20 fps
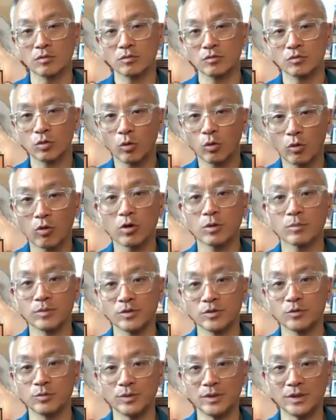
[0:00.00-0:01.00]
torn
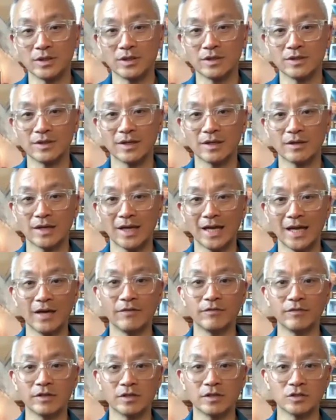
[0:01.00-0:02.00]
between
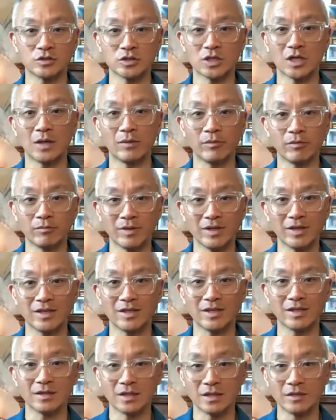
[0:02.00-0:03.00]
having a job and
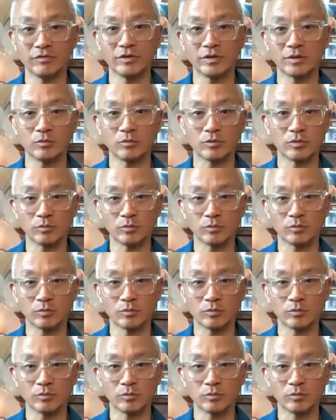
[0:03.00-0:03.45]
making a living